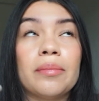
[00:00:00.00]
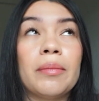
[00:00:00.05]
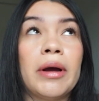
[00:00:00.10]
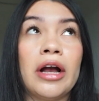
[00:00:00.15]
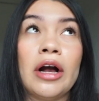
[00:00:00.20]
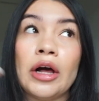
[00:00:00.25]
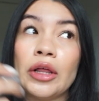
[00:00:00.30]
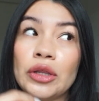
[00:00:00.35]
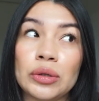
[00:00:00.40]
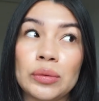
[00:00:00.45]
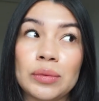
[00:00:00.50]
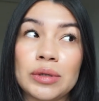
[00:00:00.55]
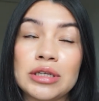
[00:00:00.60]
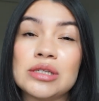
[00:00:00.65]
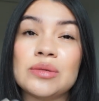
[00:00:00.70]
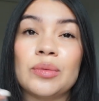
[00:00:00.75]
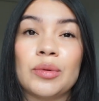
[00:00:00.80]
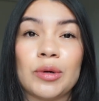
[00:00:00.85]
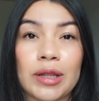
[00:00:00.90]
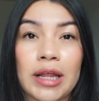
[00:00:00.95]
My other
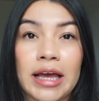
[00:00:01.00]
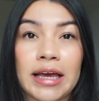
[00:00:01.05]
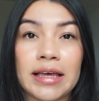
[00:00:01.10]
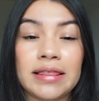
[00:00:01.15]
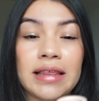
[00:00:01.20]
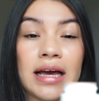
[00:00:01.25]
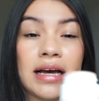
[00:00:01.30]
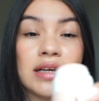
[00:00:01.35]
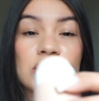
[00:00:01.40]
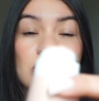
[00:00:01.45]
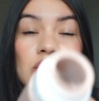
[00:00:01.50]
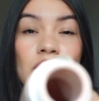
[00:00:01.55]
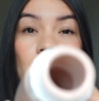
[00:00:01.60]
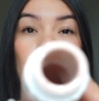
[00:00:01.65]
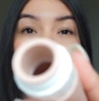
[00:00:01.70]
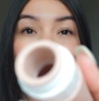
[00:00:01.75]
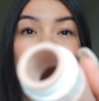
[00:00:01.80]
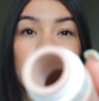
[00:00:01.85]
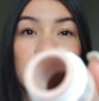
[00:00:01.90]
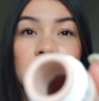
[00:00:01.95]
ones were like that, so
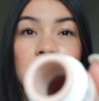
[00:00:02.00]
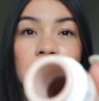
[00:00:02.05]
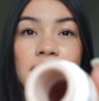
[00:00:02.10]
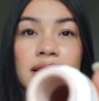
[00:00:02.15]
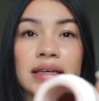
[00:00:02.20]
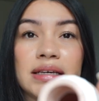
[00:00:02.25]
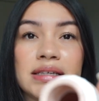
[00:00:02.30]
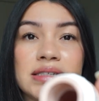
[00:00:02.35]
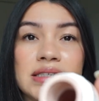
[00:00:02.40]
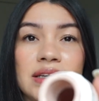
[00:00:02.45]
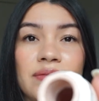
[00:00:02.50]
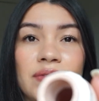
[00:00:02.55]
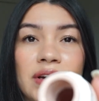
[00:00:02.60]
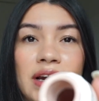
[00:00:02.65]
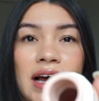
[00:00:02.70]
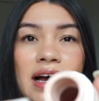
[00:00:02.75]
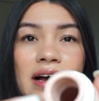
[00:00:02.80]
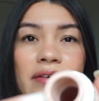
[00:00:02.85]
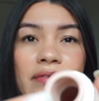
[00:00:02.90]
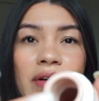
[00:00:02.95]
I like that these even
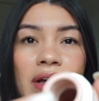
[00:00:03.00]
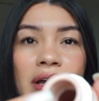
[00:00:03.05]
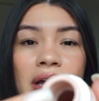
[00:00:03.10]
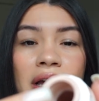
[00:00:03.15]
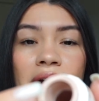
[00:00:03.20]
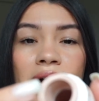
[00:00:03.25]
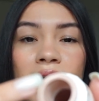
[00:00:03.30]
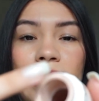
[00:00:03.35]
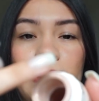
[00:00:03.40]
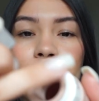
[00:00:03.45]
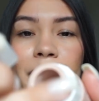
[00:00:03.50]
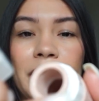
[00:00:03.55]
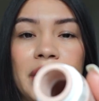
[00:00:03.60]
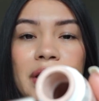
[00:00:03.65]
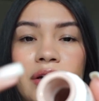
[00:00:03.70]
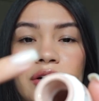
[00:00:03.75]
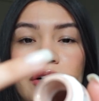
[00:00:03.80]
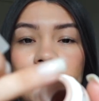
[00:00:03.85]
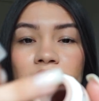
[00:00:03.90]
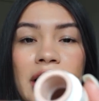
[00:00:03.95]
have a
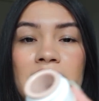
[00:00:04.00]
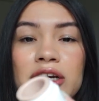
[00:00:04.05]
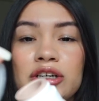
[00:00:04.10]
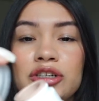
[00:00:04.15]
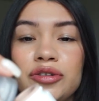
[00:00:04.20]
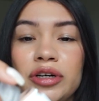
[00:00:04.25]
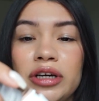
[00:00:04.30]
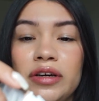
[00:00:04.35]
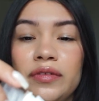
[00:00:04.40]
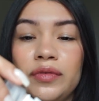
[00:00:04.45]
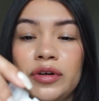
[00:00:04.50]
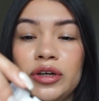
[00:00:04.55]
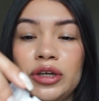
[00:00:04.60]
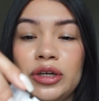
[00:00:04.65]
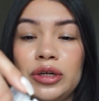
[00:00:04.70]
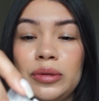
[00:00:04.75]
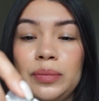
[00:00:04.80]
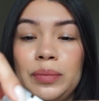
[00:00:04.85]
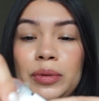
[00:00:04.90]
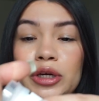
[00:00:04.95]
bigger entry for
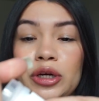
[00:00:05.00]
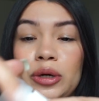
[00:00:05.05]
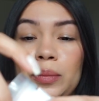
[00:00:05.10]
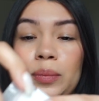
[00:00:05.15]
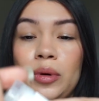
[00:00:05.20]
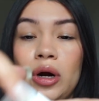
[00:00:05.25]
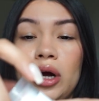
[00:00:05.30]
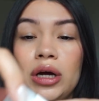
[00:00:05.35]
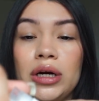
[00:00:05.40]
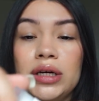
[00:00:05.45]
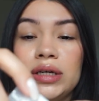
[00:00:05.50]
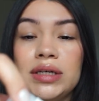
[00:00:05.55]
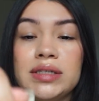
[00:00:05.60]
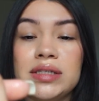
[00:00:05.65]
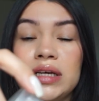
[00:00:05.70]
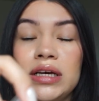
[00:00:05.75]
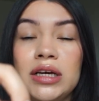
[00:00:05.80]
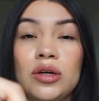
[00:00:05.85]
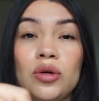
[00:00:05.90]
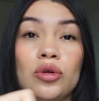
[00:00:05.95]
you to put your
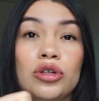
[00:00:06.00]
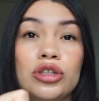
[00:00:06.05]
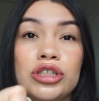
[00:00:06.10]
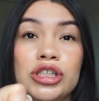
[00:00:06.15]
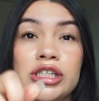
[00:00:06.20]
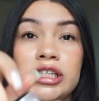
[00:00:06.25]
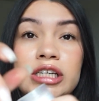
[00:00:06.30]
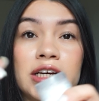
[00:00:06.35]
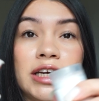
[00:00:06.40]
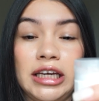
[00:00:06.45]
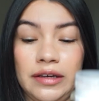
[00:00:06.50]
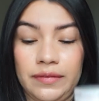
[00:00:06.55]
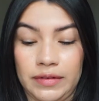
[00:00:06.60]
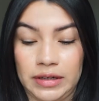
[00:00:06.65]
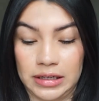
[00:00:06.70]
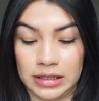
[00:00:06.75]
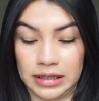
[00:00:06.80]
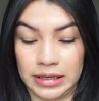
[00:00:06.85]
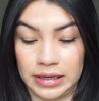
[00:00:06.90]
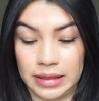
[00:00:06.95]
products in or just to
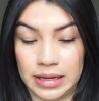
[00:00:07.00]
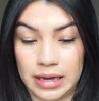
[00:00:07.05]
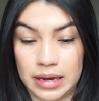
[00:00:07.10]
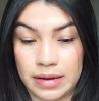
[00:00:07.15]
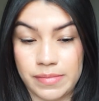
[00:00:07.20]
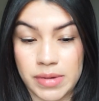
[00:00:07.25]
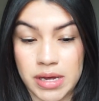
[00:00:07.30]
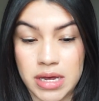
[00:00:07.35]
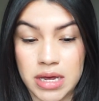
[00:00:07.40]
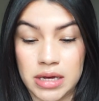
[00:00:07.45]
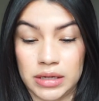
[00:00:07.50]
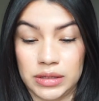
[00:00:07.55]
even clean them.